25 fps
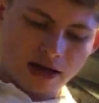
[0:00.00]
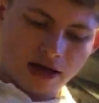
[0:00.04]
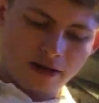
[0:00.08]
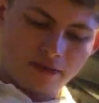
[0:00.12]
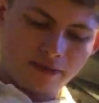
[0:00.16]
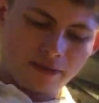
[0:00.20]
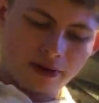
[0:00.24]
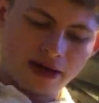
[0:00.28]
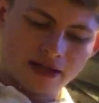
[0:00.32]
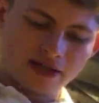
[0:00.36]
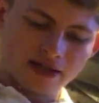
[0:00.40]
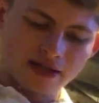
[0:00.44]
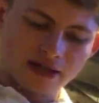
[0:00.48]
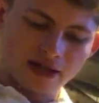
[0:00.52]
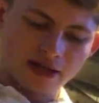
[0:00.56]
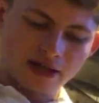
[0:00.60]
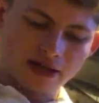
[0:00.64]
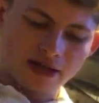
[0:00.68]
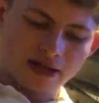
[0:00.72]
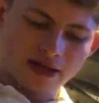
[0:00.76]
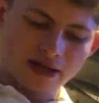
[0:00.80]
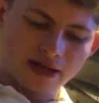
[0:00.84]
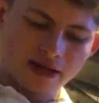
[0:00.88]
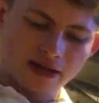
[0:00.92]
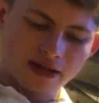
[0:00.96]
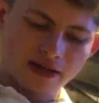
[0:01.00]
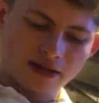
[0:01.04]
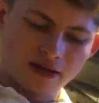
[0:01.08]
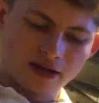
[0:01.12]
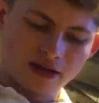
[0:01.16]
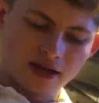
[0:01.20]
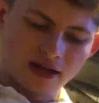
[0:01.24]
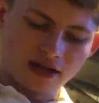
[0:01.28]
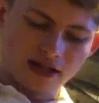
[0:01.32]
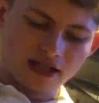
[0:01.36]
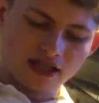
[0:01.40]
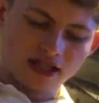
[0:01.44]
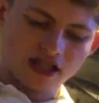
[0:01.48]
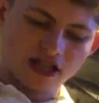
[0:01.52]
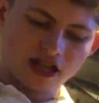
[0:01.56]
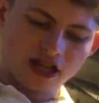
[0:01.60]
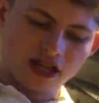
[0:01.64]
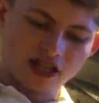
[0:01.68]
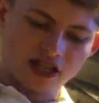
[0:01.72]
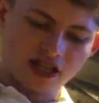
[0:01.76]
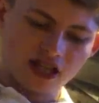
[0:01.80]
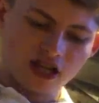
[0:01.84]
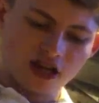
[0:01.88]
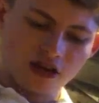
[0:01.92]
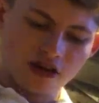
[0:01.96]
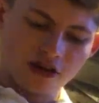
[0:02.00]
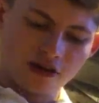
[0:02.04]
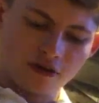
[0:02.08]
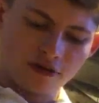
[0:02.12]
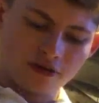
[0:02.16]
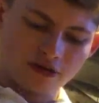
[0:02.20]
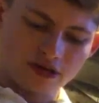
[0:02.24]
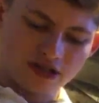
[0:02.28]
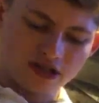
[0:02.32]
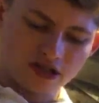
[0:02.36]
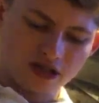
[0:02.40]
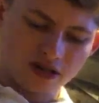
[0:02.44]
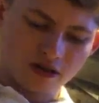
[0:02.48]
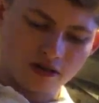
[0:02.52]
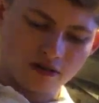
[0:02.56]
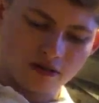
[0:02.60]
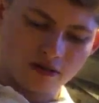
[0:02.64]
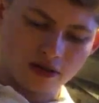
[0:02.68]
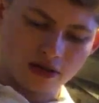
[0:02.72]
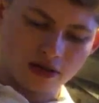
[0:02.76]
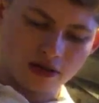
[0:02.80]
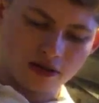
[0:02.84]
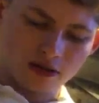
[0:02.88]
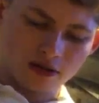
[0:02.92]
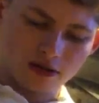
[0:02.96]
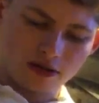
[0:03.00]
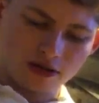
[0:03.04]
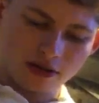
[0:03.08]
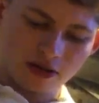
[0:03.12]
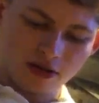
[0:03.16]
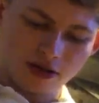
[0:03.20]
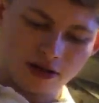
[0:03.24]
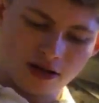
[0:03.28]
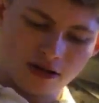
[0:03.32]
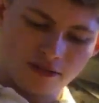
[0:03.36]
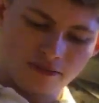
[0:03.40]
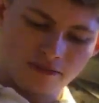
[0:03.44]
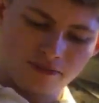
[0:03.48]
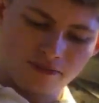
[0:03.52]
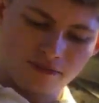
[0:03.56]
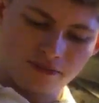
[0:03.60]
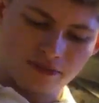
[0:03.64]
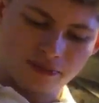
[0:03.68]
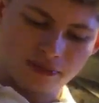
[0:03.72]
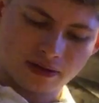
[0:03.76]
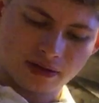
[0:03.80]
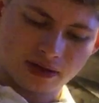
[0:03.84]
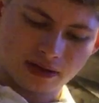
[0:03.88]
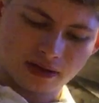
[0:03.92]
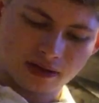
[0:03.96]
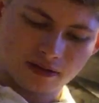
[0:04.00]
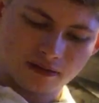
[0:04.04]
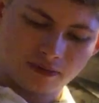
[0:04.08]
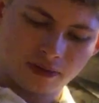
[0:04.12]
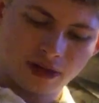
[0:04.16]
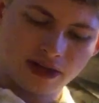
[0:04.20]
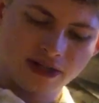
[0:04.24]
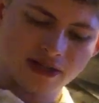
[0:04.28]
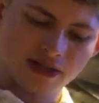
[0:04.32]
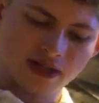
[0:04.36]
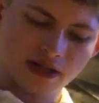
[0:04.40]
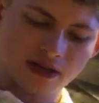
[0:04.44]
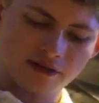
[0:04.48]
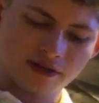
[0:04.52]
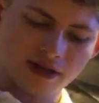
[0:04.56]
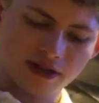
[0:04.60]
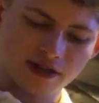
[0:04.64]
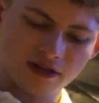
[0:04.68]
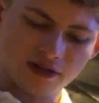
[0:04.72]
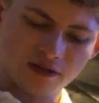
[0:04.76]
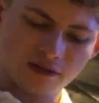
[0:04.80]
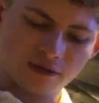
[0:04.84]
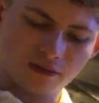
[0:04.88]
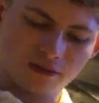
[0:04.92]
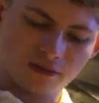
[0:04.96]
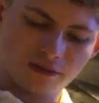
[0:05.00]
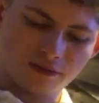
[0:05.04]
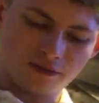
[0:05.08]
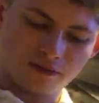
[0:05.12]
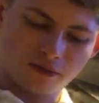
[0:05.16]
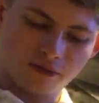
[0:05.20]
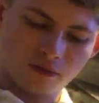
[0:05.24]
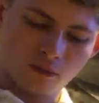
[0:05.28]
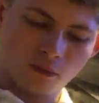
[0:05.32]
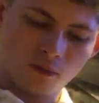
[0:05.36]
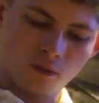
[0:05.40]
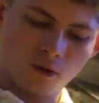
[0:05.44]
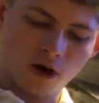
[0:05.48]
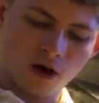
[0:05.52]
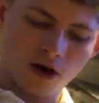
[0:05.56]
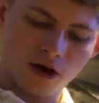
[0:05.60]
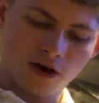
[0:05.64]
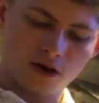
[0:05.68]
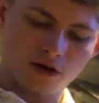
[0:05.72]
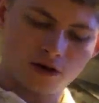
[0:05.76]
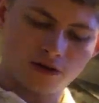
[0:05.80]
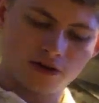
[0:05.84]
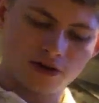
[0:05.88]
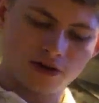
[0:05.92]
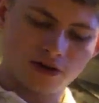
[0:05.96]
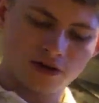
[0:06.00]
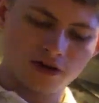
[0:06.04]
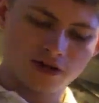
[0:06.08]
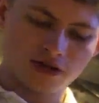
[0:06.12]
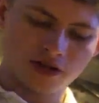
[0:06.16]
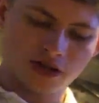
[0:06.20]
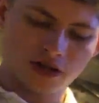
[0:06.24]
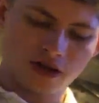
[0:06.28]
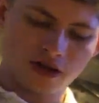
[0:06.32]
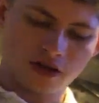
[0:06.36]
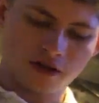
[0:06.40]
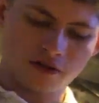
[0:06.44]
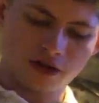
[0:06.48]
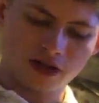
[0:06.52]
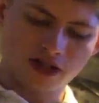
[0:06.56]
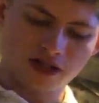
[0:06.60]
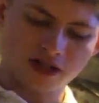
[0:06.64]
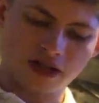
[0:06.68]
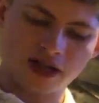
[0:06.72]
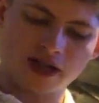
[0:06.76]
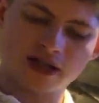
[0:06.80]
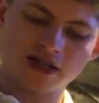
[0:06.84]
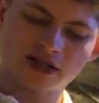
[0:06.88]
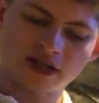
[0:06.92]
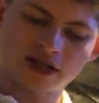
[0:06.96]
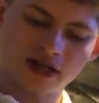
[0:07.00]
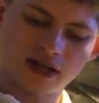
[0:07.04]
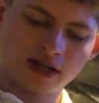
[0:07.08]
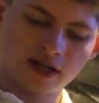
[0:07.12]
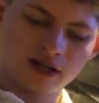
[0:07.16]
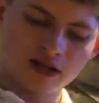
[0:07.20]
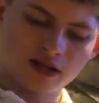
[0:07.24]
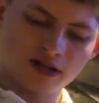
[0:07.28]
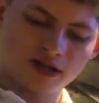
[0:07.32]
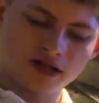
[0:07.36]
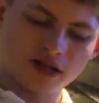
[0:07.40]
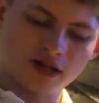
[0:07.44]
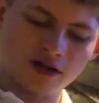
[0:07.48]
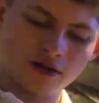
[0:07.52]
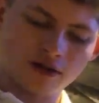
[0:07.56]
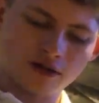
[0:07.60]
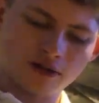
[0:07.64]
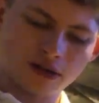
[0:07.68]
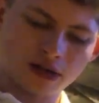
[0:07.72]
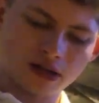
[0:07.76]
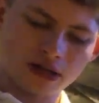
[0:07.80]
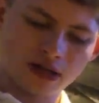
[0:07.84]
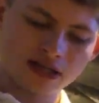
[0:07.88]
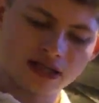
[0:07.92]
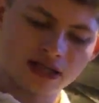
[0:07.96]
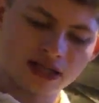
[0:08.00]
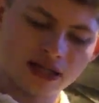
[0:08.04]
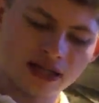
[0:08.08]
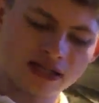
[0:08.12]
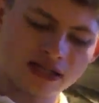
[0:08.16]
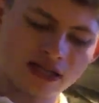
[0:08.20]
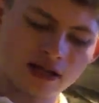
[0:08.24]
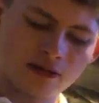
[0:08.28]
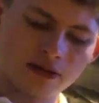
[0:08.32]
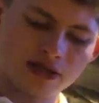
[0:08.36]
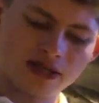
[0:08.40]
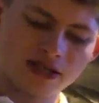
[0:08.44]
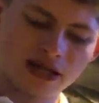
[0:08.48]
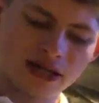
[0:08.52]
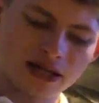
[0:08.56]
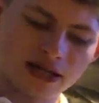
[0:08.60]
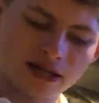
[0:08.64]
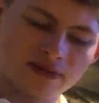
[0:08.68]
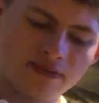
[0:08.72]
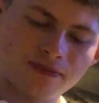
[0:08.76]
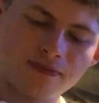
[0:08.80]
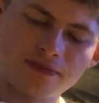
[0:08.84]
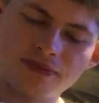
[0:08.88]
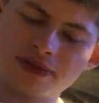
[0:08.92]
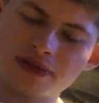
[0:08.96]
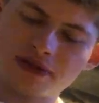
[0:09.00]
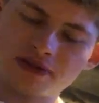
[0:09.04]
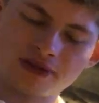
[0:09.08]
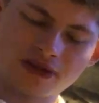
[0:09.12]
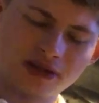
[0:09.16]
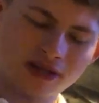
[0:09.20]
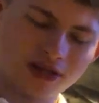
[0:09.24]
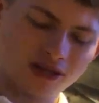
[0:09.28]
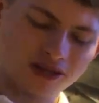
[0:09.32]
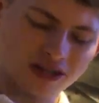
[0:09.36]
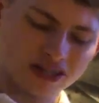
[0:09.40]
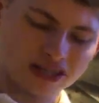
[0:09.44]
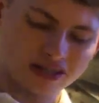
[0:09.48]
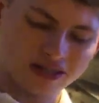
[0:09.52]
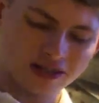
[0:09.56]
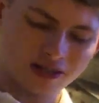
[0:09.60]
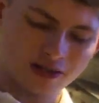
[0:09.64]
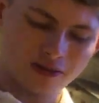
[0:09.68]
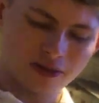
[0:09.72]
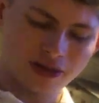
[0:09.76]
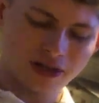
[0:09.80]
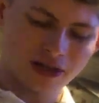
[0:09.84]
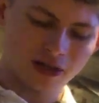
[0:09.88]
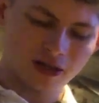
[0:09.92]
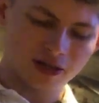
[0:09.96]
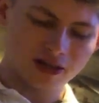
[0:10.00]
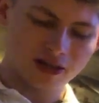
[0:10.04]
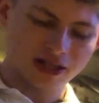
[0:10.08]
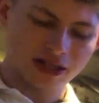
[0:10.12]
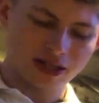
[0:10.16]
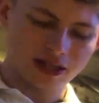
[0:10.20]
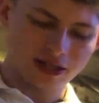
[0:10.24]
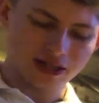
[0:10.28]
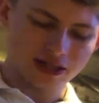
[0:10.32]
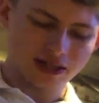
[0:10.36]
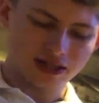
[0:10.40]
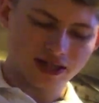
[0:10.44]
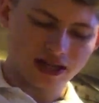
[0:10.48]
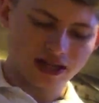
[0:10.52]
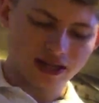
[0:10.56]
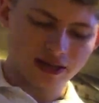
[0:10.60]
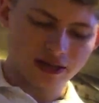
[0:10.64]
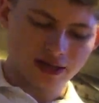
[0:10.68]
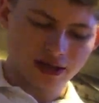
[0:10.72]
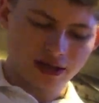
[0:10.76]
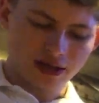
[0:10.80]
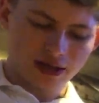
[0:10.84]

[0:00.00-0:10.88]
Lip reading: basically, it's a no, so I can't. Basically, I've had to work on those rest days, so it's a little bit sad. I was a little bit gutted to hear that today.